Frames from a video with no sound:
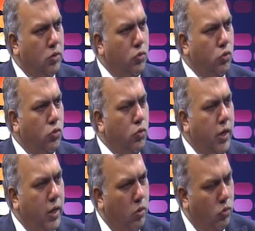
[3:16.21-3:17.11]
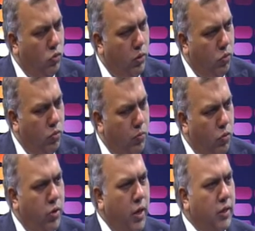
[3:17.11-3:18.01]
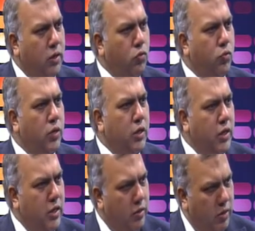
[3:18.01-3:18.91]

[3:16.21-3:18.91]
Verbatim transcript: To to get to, to be protected, to be the digni,